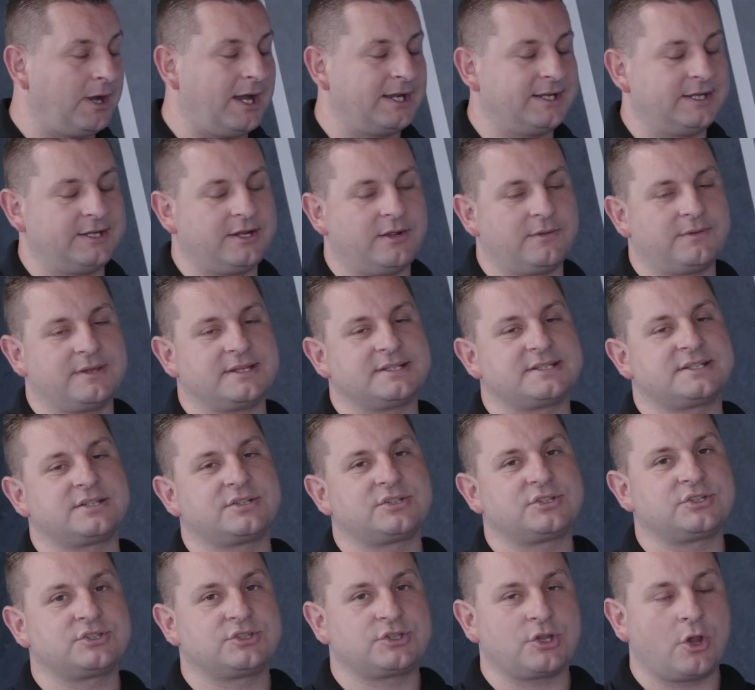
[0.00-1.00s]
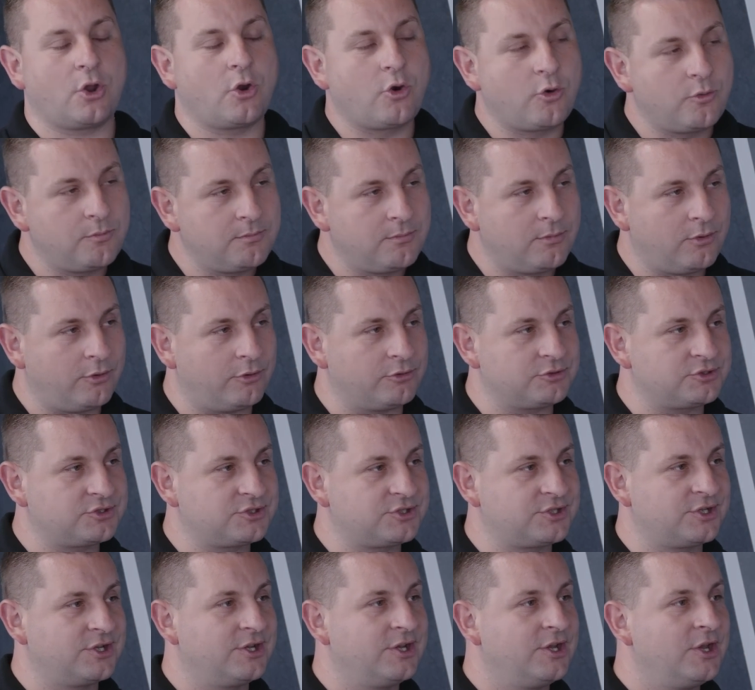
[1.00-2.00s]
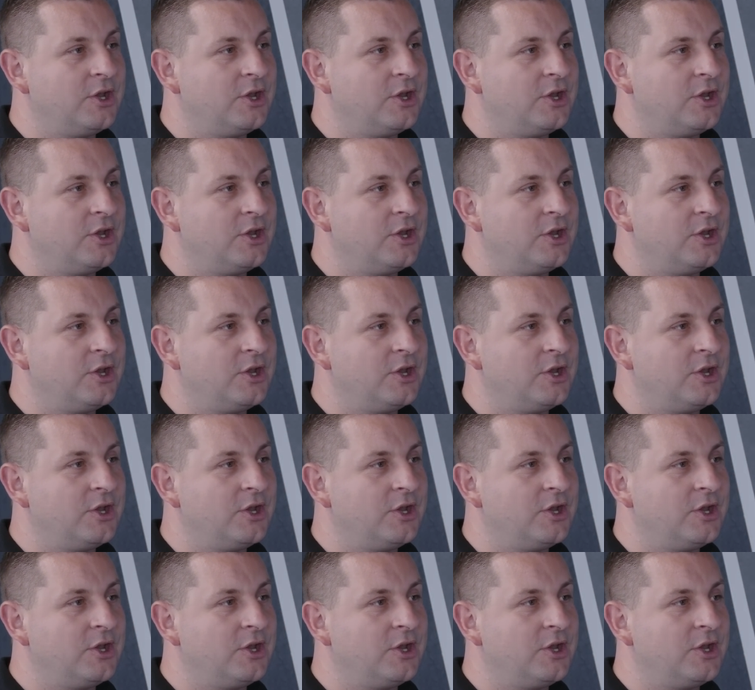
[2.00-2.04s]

and I know there's so much